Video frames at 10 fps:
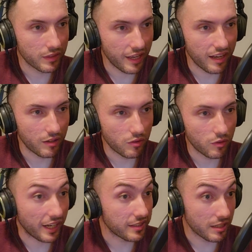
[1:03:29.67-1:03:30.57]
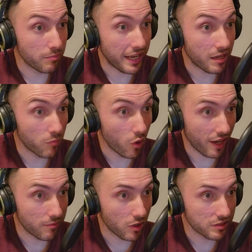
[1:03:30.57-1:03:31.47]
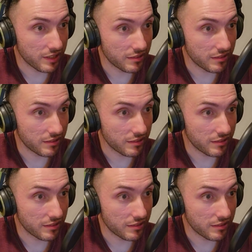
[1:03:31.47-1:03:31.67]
Yeah, like as in making more game content.